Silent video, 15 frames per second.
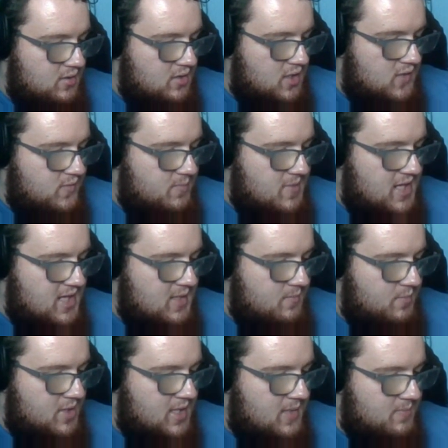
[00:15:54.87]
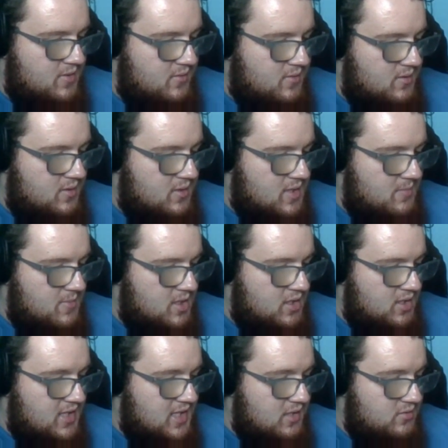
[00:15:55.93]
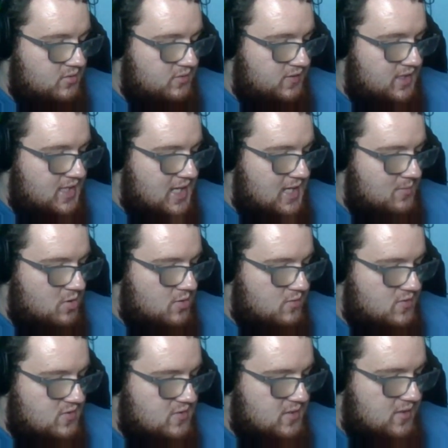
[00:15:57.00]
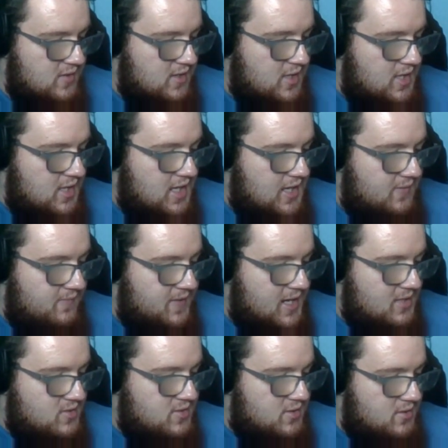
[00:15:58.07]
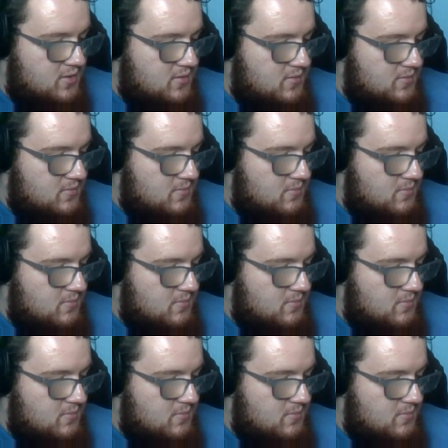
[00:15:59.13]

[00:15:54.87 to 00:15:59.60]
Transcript: golf made it popular among elderly gamers, a factor